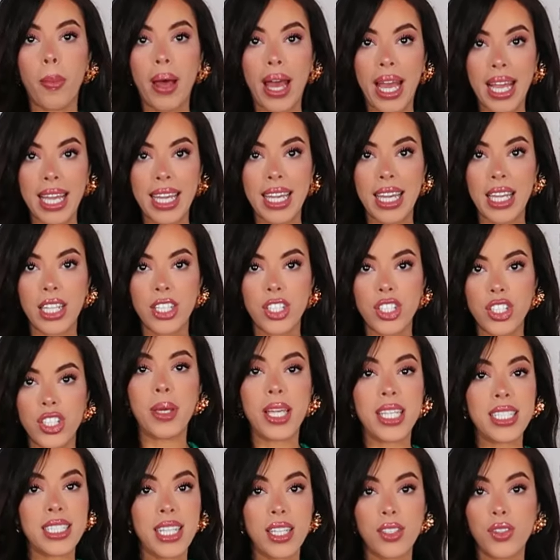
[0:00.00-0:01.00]
package.
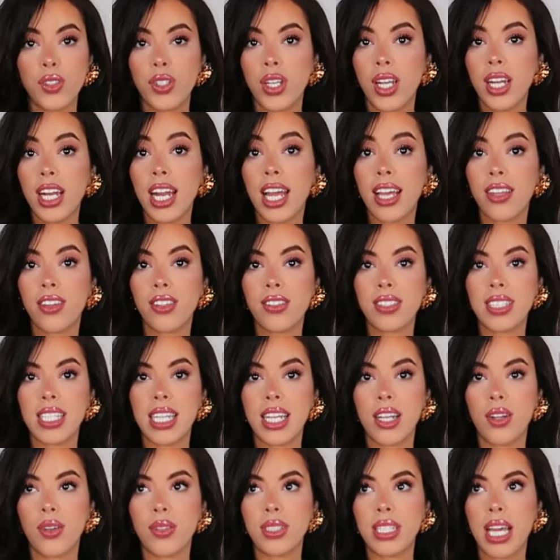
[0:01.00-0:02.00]
Because I do not like the
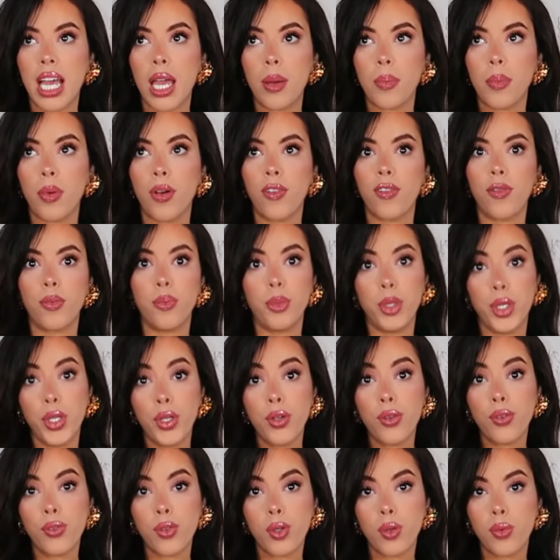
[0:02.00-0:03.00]
stereotype of
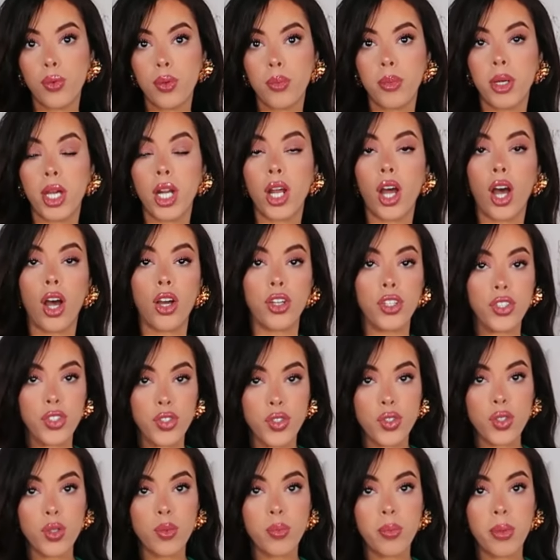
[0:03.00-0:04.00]
beautiful women are
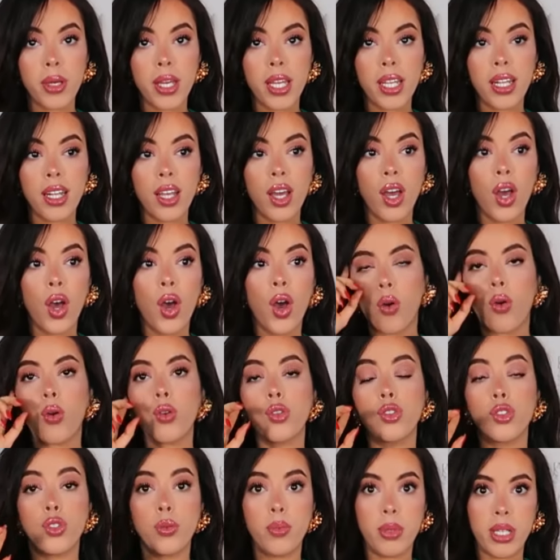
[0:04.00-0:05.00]
stupid,
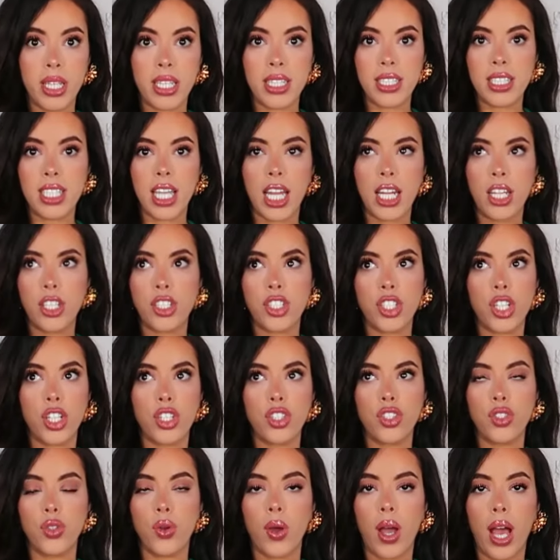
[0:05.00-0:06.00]
or to be
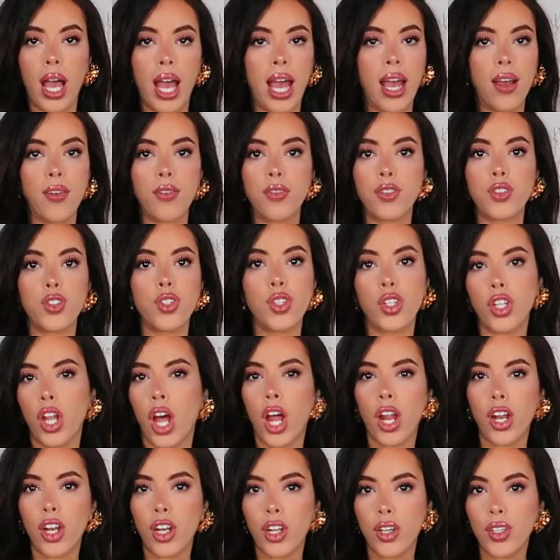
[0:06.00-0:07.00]
intelligent, you have to
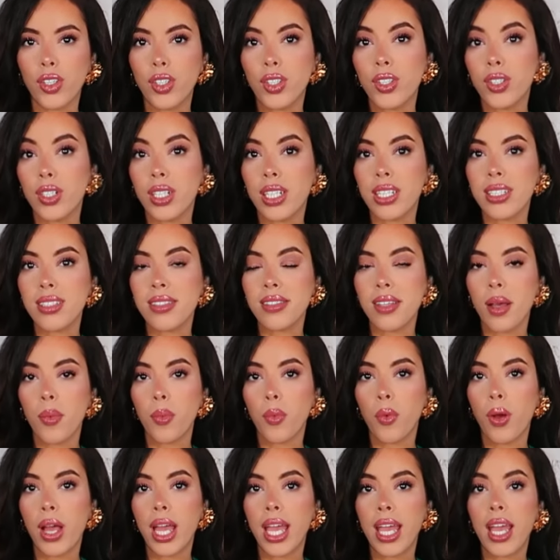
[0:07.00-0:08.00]
not look good in
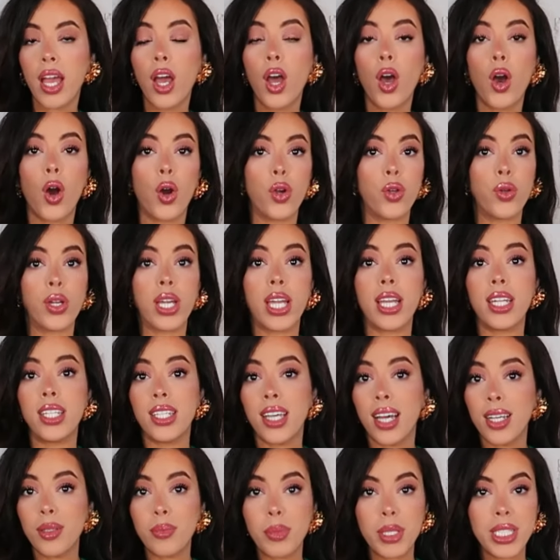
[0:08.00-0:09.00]
some way, or you
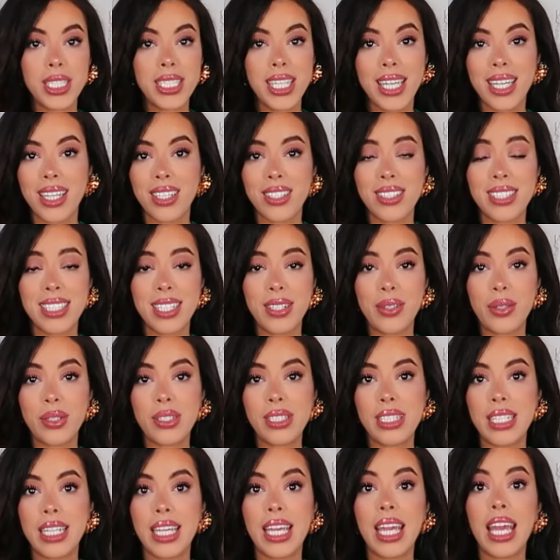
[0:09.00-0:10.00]
cannot not be taken
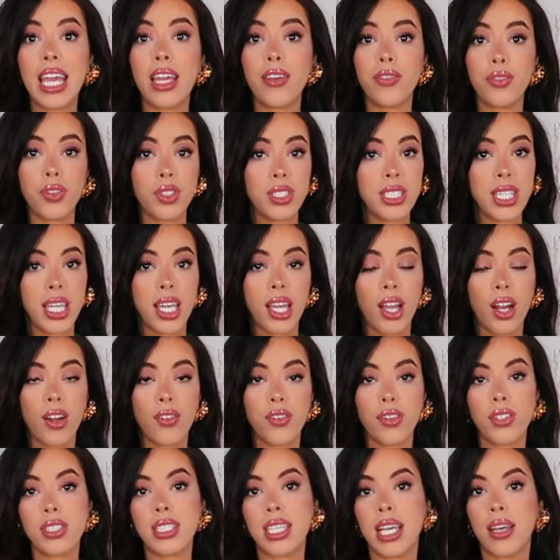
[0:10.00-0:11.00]
seriously if you take
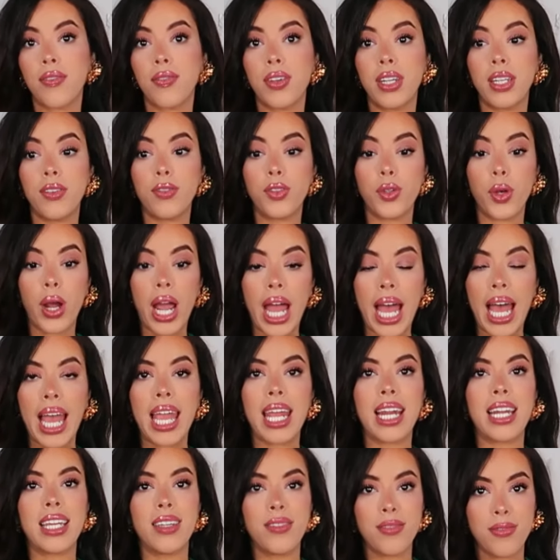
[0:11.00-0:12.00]
care of yourself and if you're
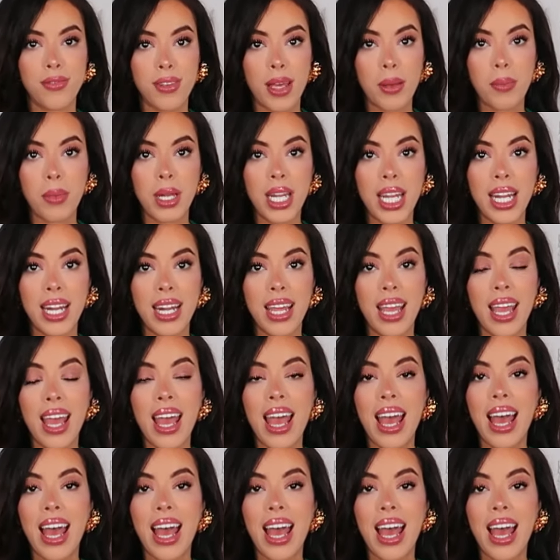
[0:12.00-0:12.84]
highly feminine.